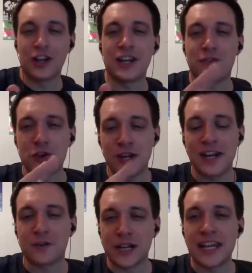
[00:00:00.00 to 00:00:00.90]
so
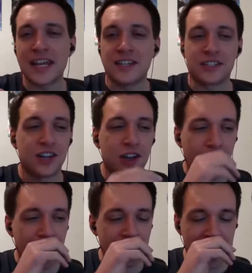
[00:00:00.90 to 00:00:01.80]
Colin, if you now
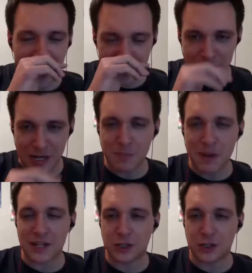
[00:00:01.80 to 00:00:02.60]
lead, actually,